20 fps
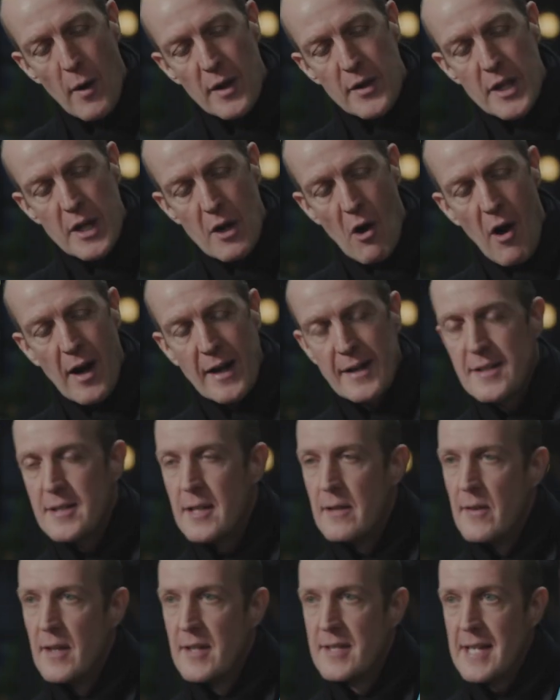and the ice
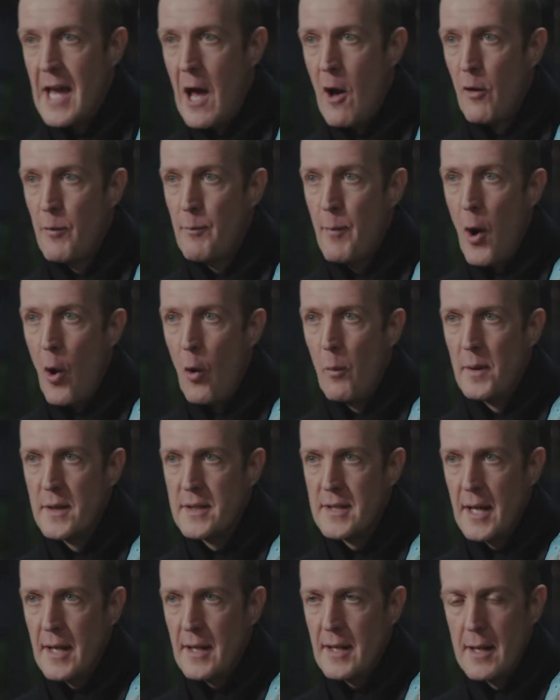in the South Pole
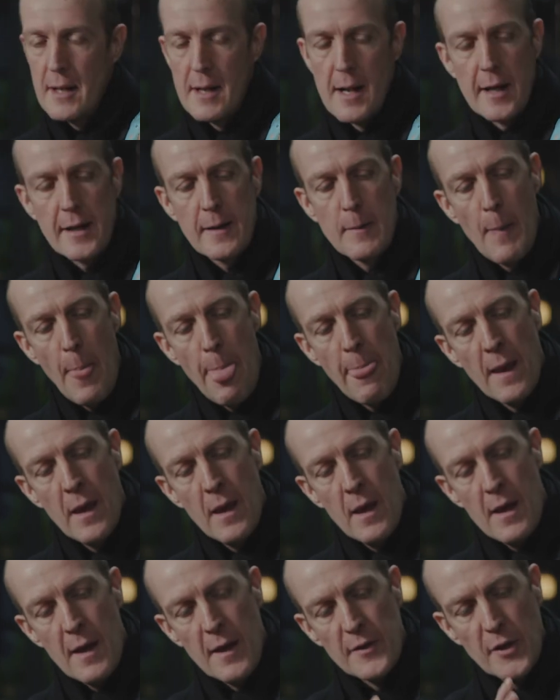particularly,
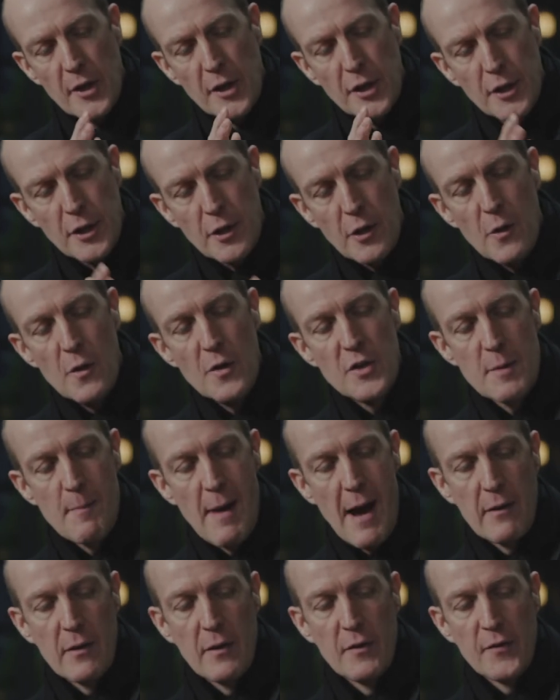there's a huge
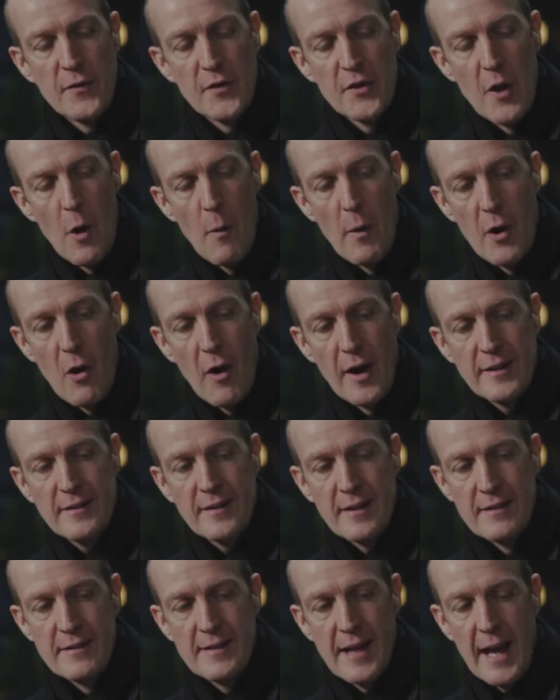amount of snow and ice
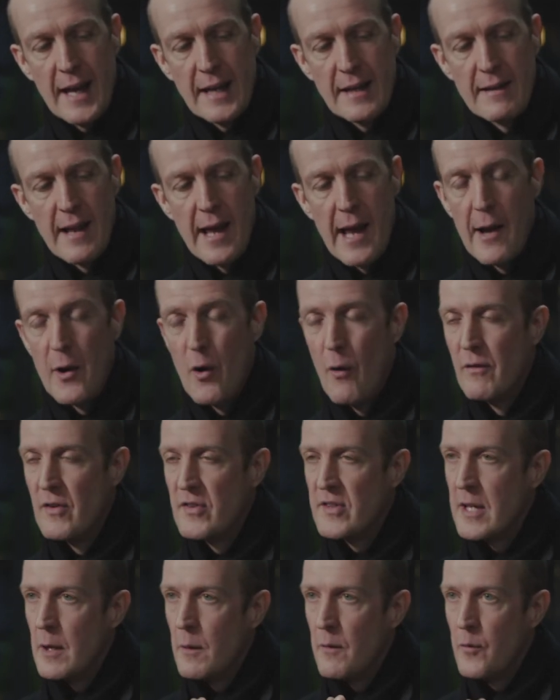contained there, and
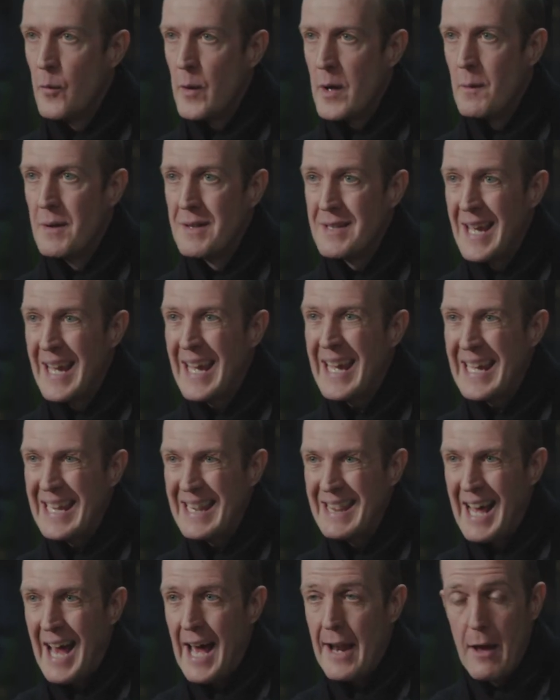obviously if we were to
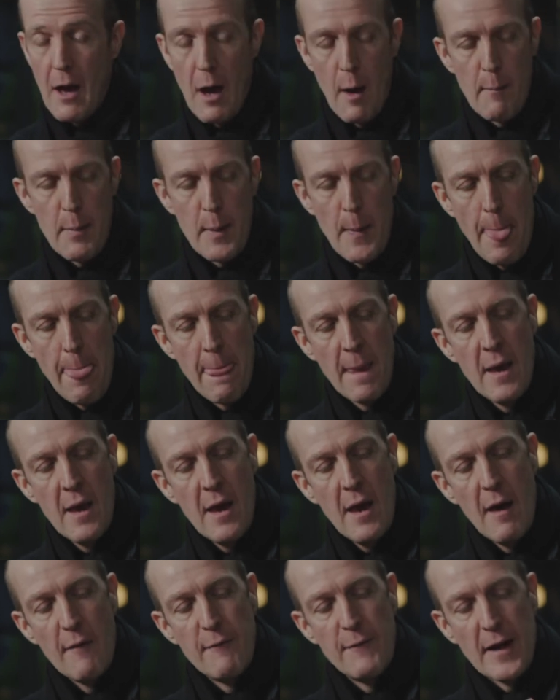heat that up,
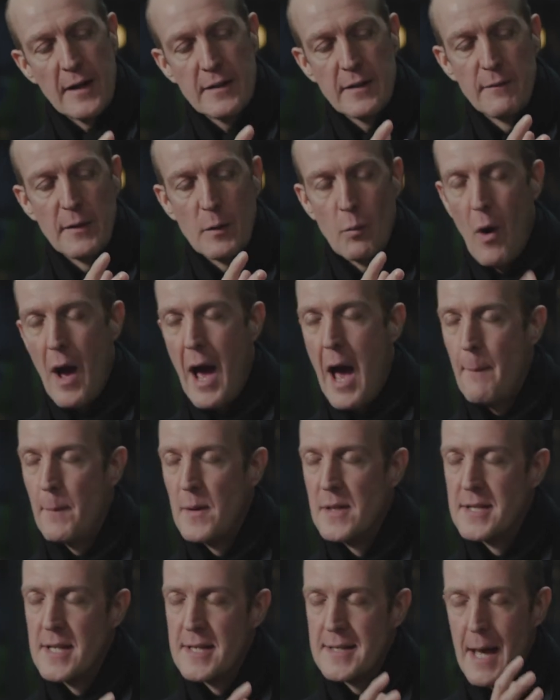effectively what
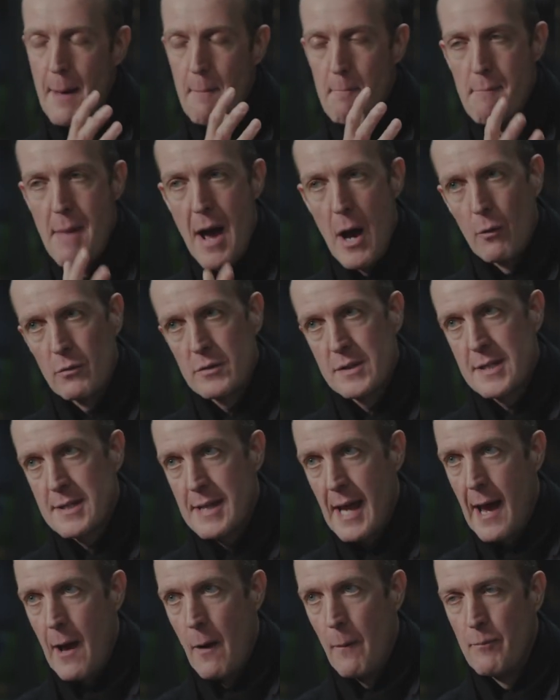happens is that melts
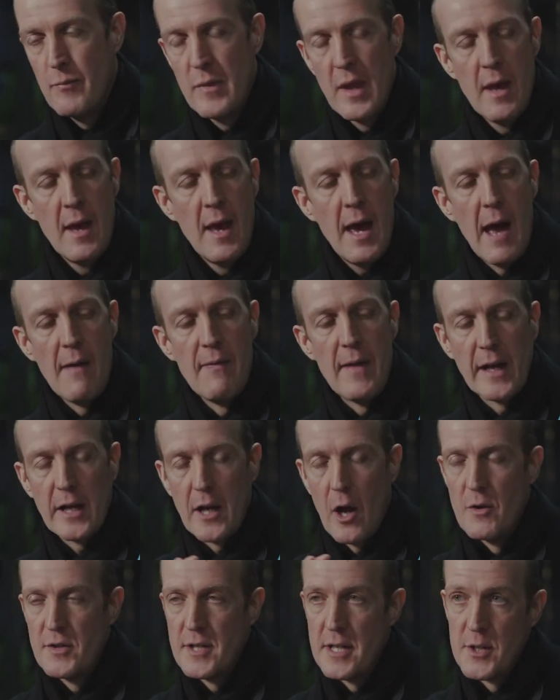down and then
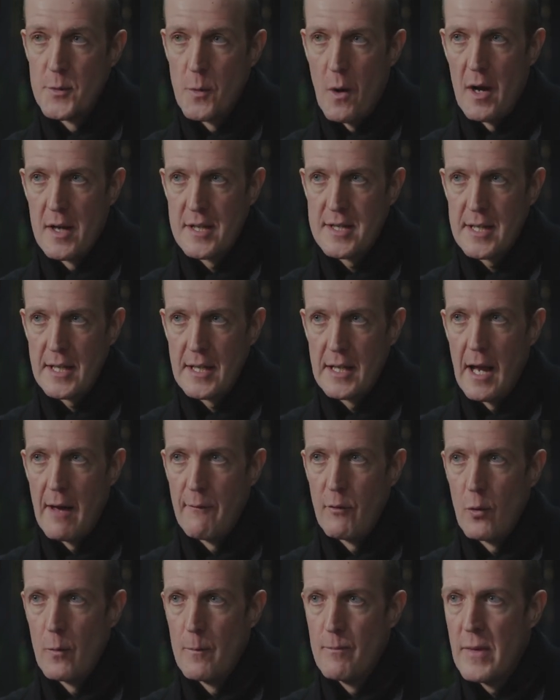goes into our sea
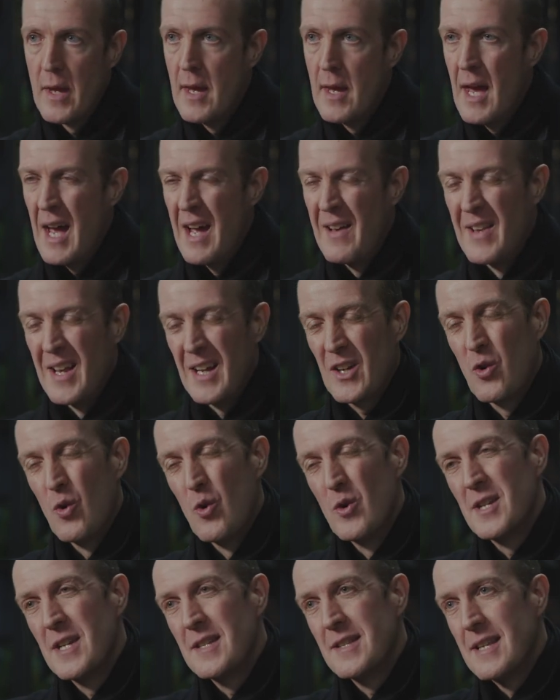level, and that
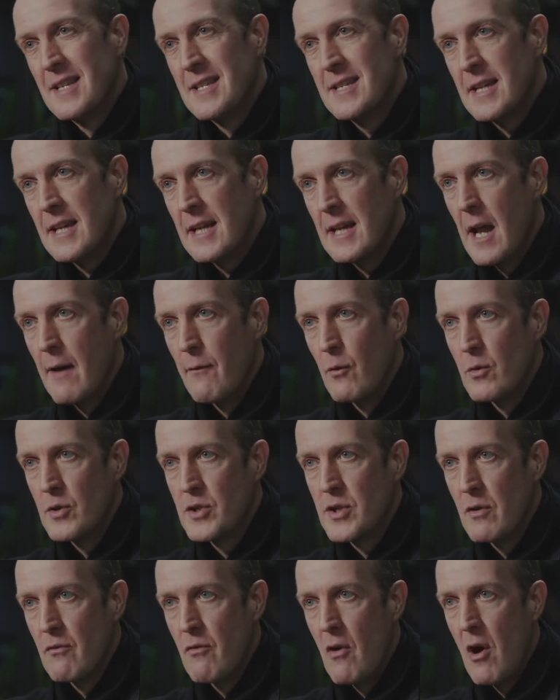causes the sea levels
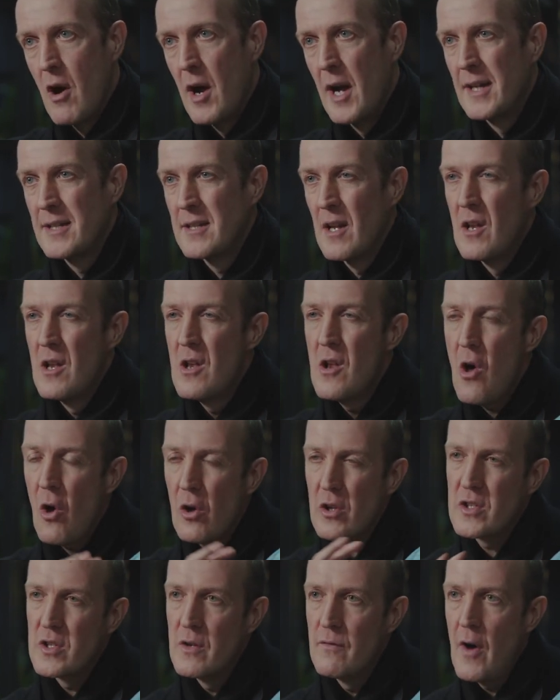to rise and
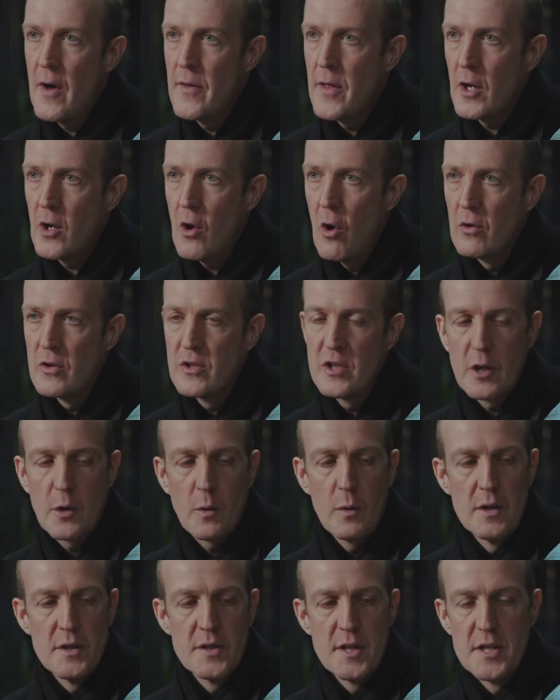lots of other
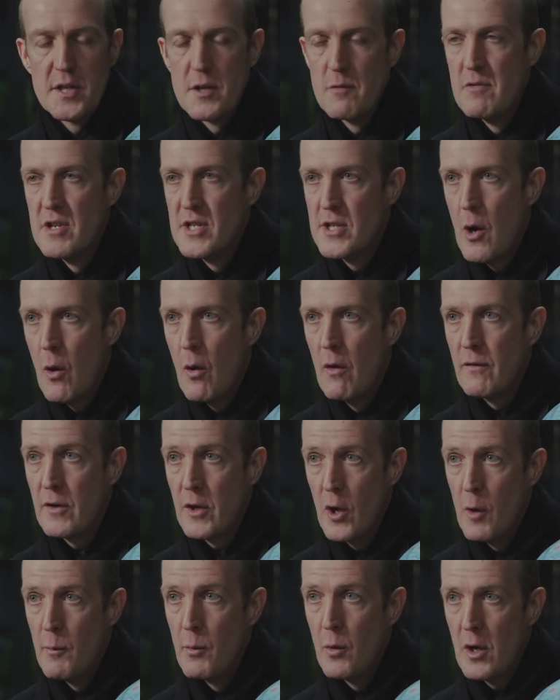consequences as a result of
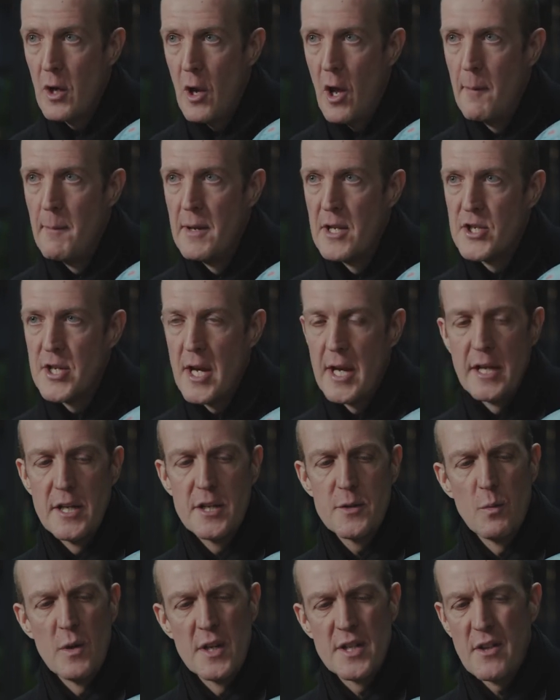global climate
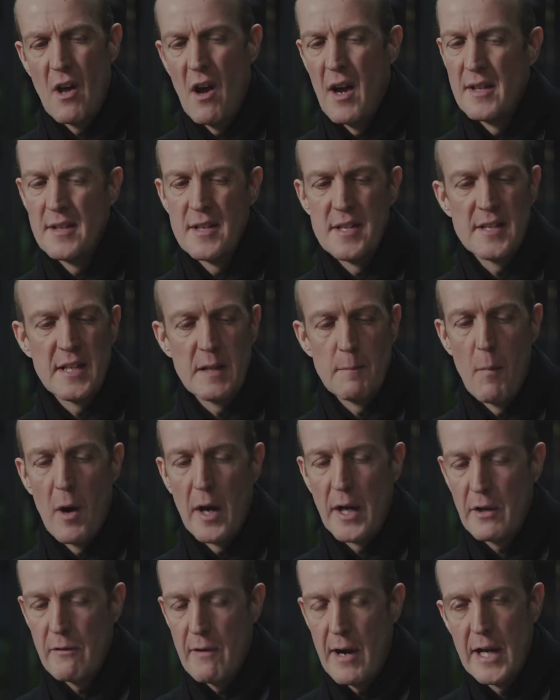change. We're starting to see
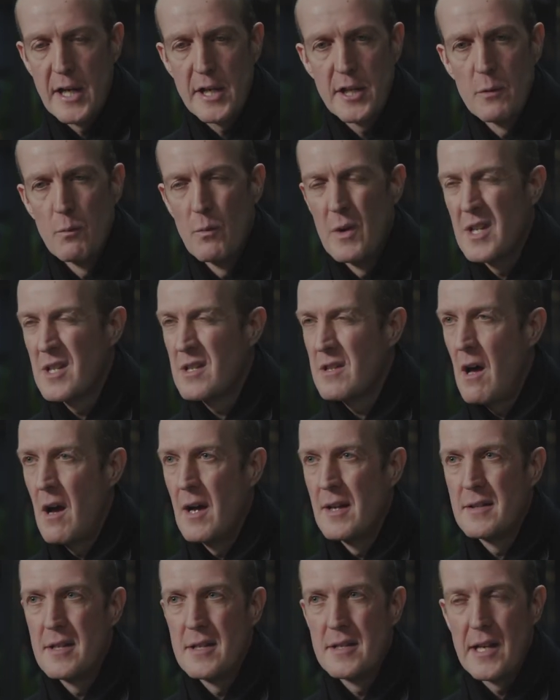migration, we're
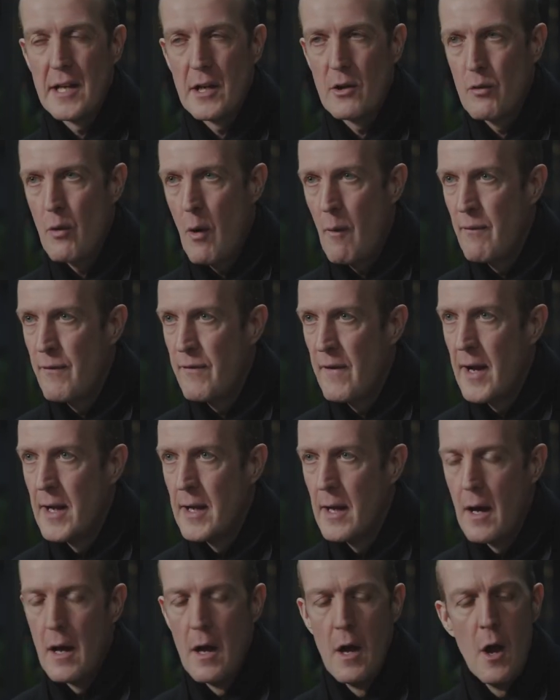starting to see crop
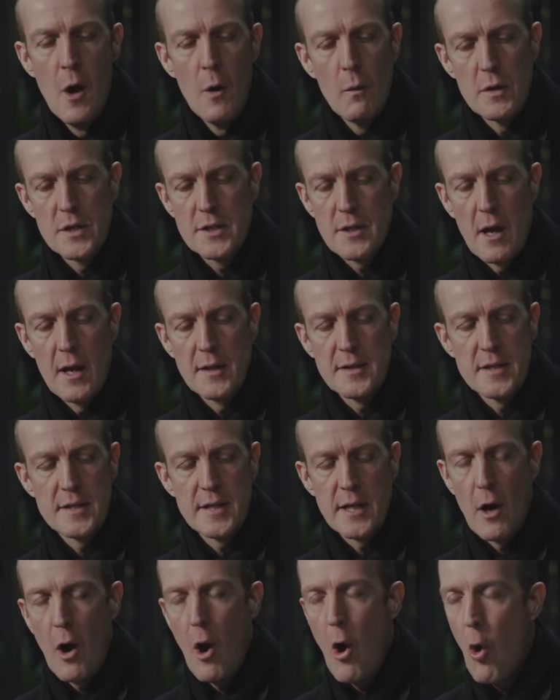failure, we're starting to
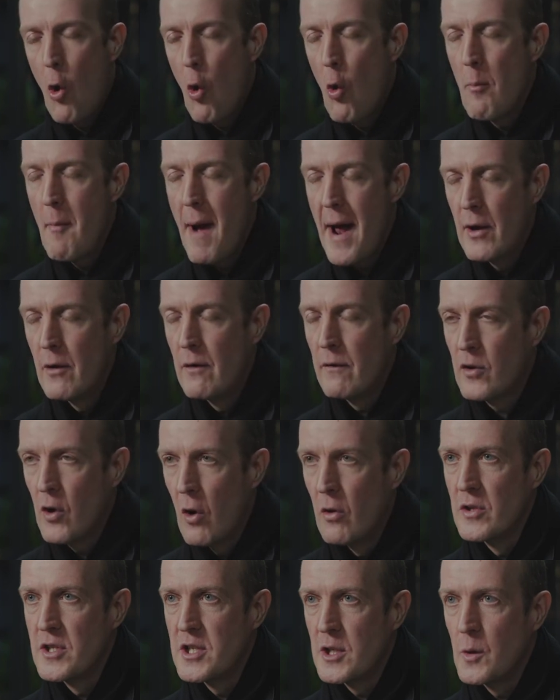see a whole manner of
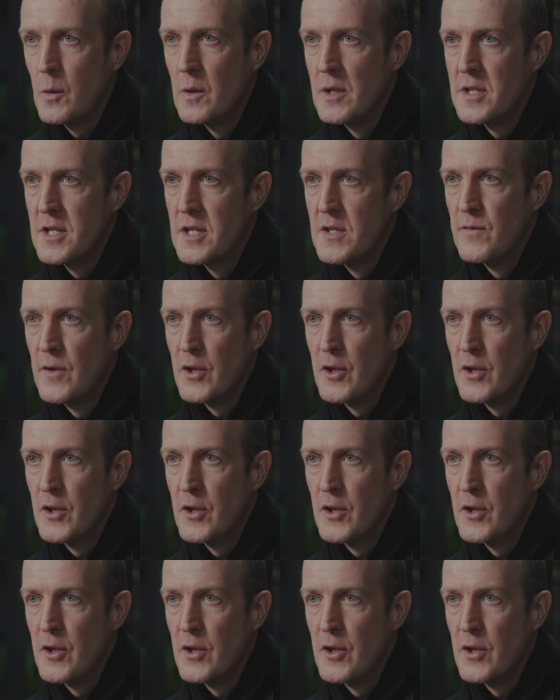consequences for